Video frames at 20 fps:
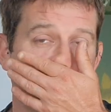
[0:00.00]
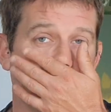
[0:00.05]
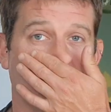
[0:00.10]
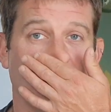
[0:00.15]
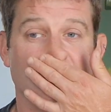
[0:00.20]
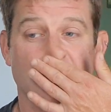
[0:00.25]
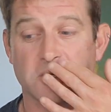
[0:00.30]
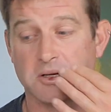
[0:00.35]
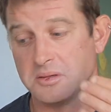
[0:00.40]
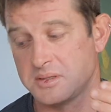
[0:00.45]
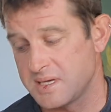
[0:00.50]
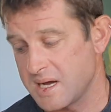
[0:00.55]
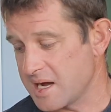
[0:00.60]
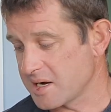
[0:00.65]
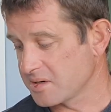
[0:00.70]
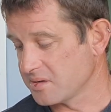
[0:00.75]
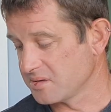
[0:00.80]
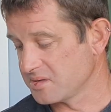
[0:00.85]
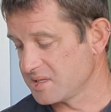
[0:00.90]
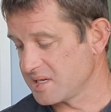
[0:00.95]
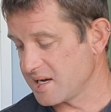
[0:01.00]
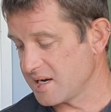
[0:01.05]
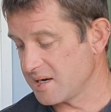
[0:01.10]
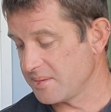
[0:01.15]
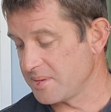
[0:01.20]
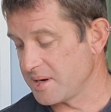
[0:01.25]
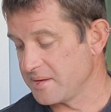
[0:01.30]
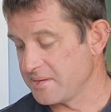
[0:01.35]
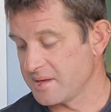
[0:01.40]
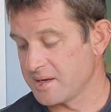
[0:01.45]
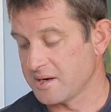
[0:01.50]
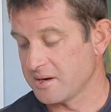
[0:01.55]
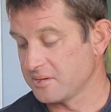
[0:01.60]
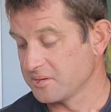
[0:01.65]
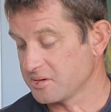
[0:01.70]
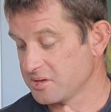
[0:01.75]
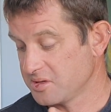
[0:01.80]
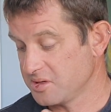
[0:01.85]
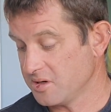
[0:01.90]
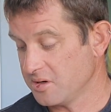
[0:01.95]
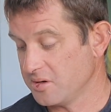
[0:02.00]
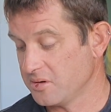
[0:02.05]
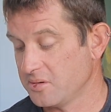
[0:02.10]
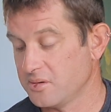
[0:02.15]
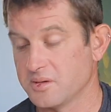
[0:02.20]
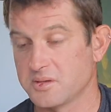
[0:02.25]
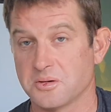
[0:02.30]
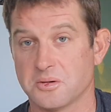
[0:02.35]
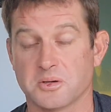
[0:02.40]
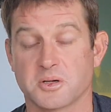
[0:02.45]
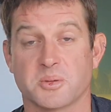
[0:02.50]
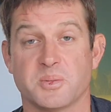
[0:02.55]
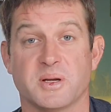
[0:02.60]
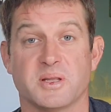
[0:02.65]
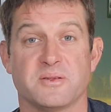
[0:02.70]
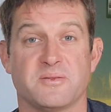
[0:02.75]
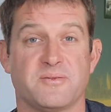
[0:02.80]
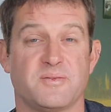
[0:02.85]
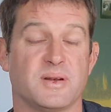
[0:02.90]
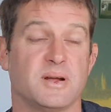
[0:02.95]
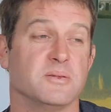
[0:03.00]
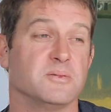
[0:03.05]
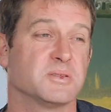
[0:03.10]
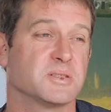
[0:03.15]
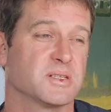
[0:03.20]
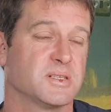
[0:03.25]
I'll do tackle setup and then I'll talk about the floats,